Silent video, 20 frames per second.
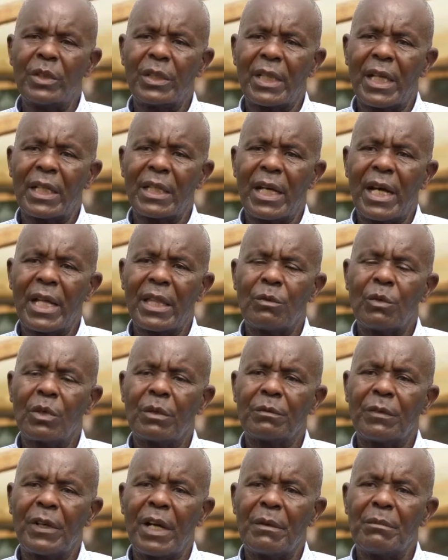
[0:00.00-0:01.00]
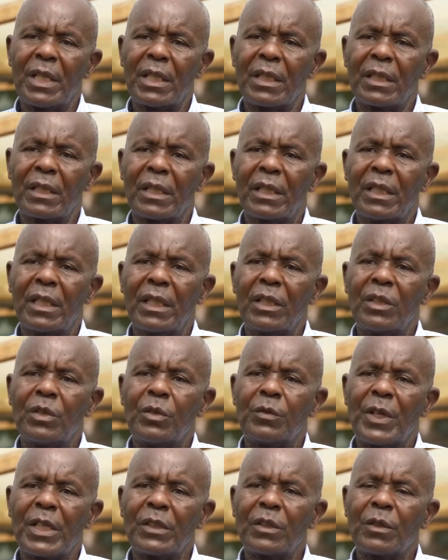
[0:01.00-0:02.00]
start earthworm farming,
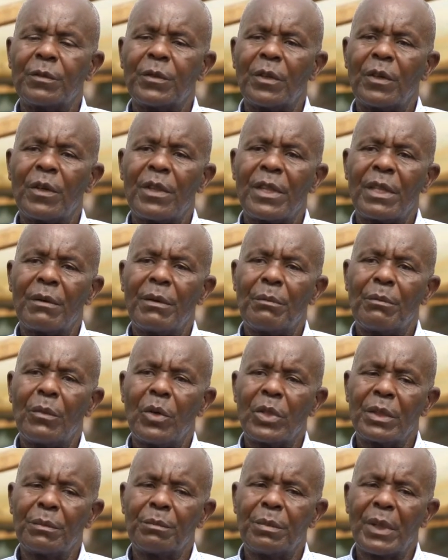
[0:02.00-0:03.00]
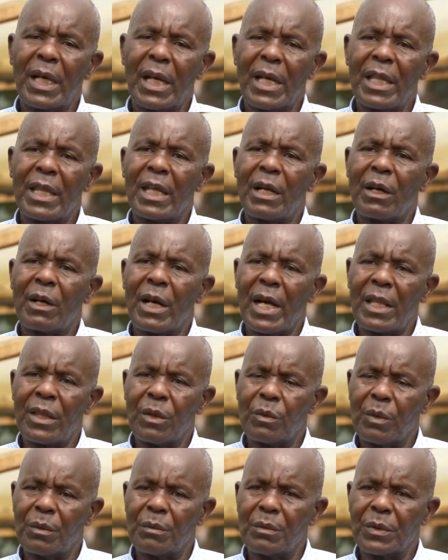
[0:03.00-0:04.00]
you first of all multiply the
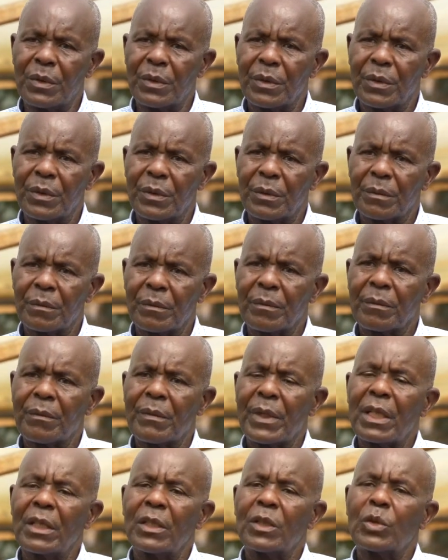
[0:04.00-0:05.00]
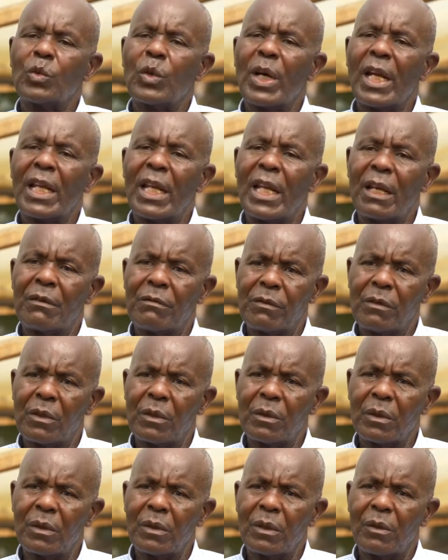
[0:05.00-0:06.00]
earthworms to a
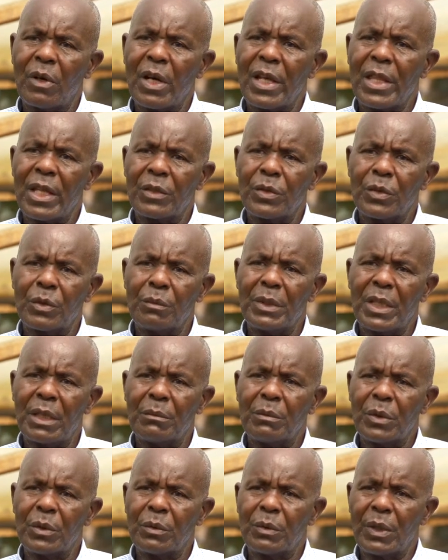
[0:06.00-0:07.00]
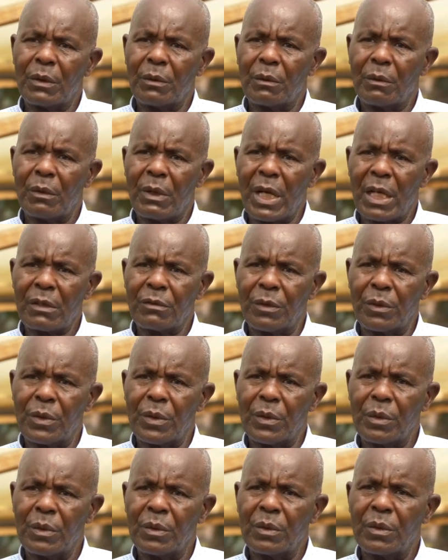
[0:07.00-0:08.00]
level where they should be able to work for
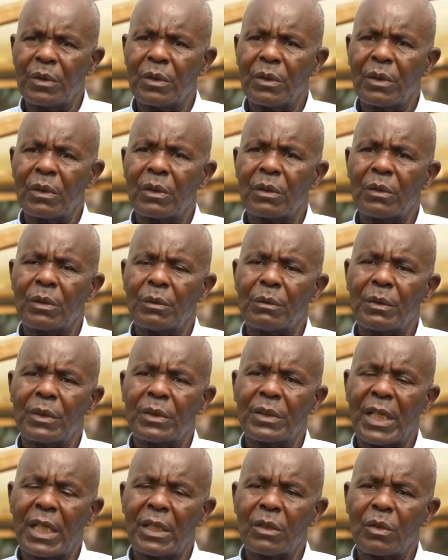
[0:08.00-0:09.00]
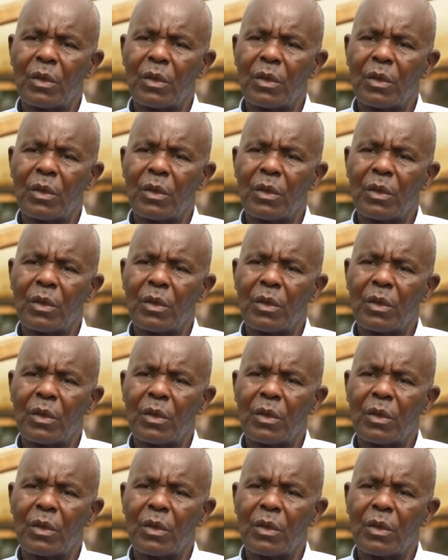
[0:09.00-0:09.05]
you to start